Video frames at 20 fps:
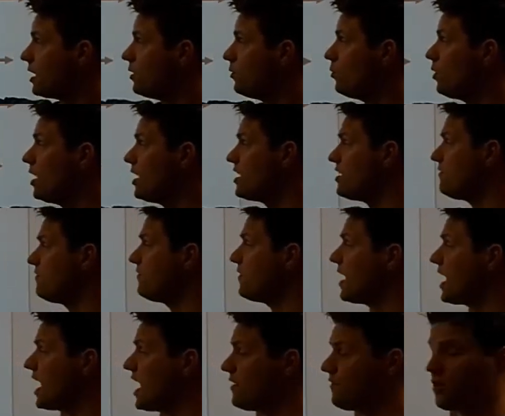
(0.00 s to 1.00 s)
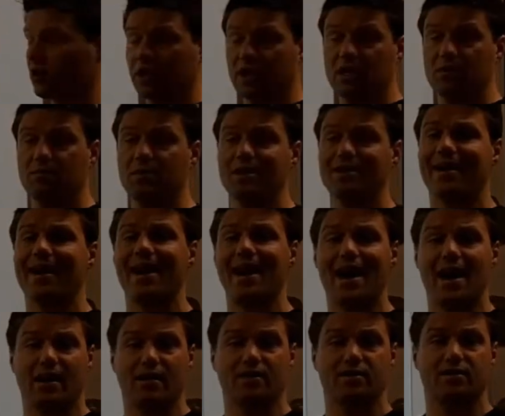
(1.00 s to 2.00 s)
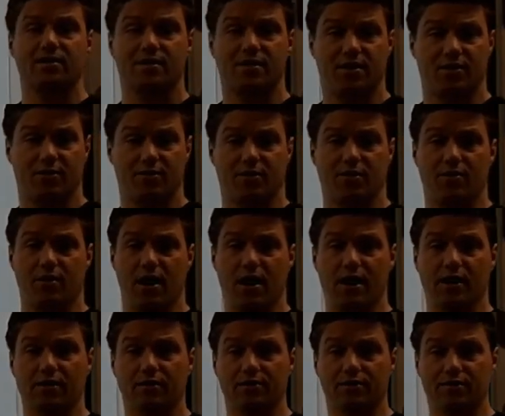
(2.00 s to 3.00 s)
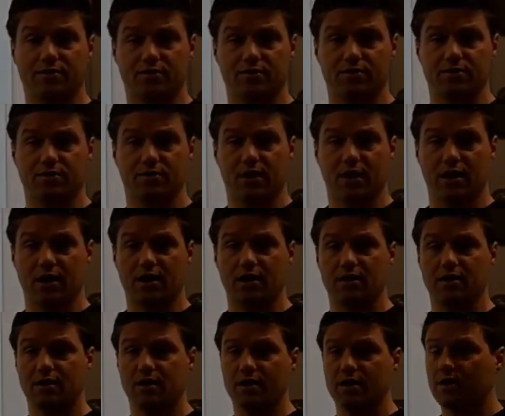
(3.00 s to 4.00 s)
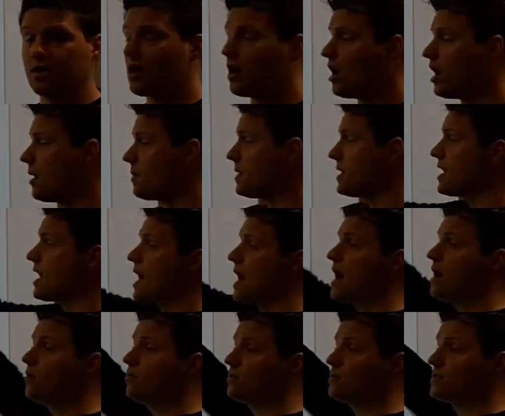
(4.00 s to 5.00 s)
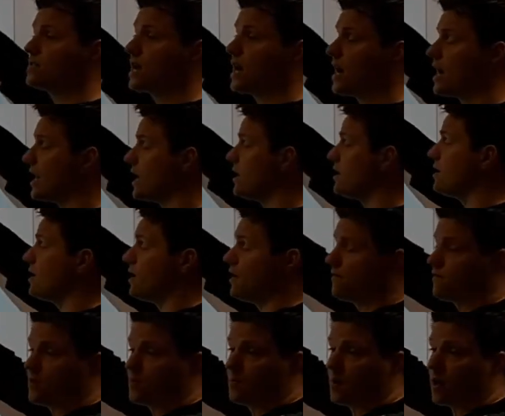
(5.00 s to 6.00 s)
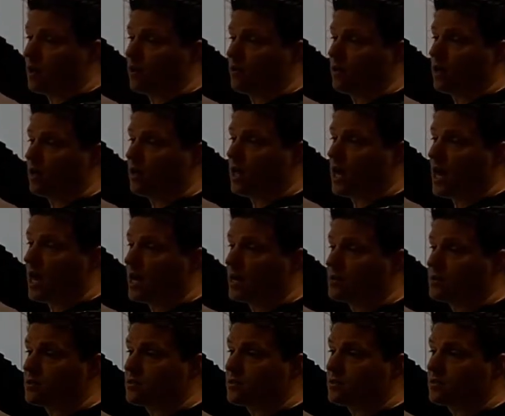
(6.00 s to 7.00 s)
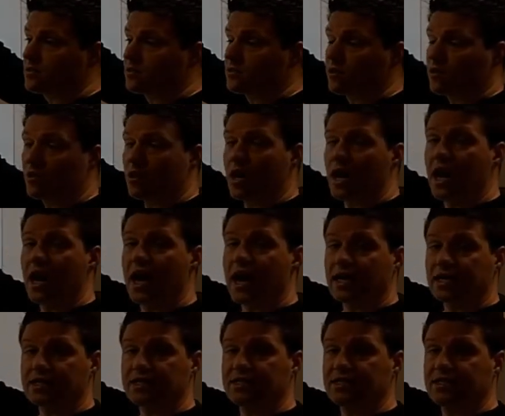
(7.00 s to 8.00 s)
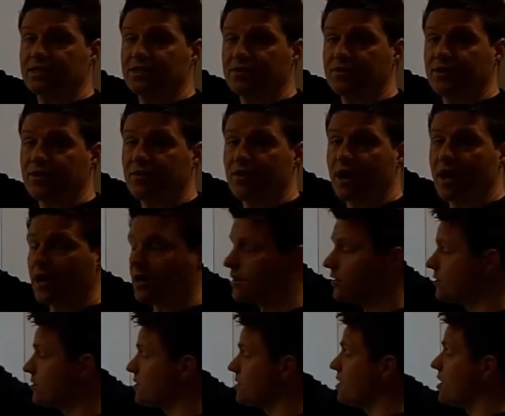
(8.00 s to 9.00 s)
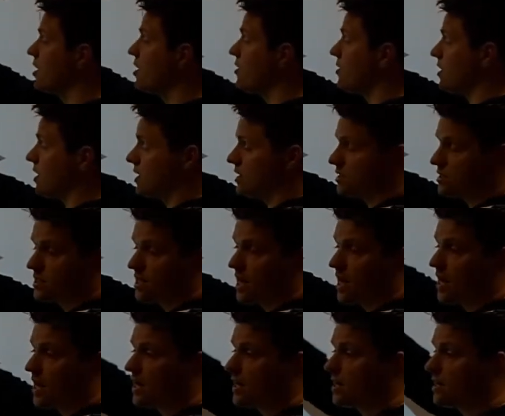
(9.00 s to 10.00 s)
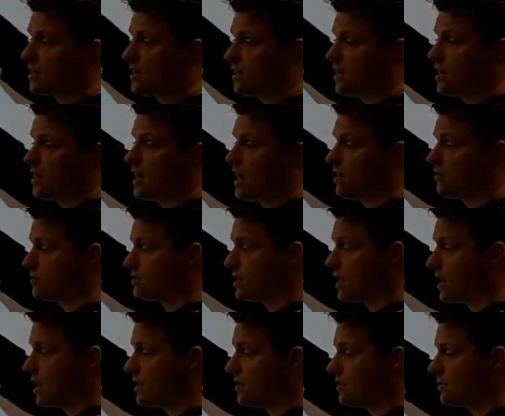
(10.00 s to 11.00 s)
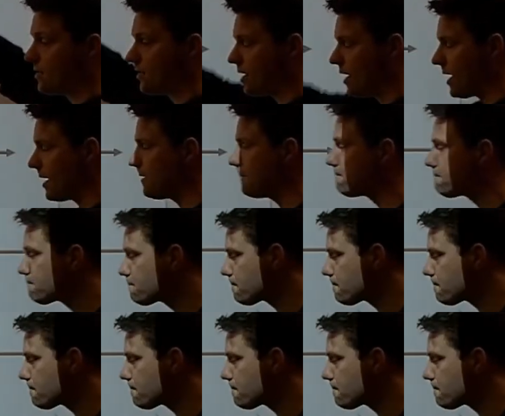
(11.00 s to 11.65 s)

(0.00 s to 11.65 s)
and 1 and 5 are going to be exterior angles, okay? On the outside of the parallel lines. So they're exterior angles, inside and outside, okay?